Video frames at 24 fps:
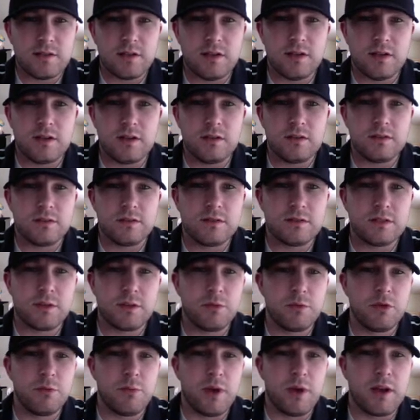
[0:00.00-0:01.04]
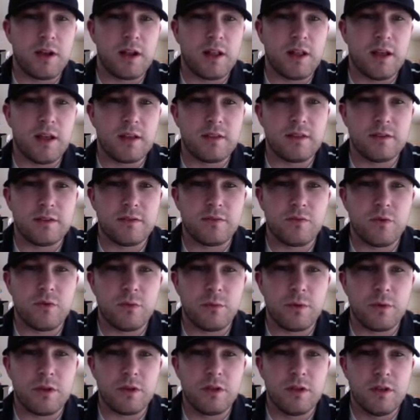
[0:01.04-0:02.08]
and some of you might not like this for
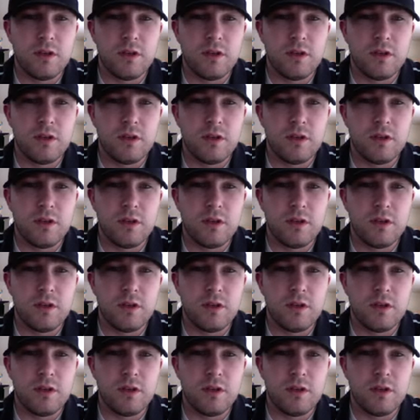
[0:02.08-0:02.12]
me,